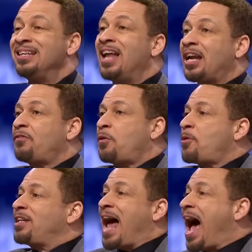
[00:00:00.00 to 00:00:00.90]
none of them
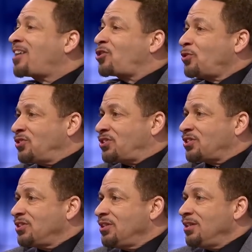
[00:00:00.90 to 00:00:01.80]
are doctors.
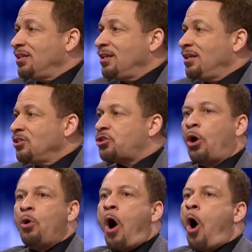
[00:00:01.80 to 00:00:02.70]
Okay.
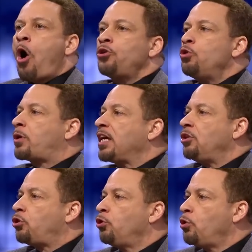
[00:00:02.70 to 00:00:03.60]
So, all did, you can
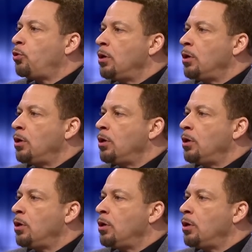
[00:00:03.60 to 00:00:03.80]
do.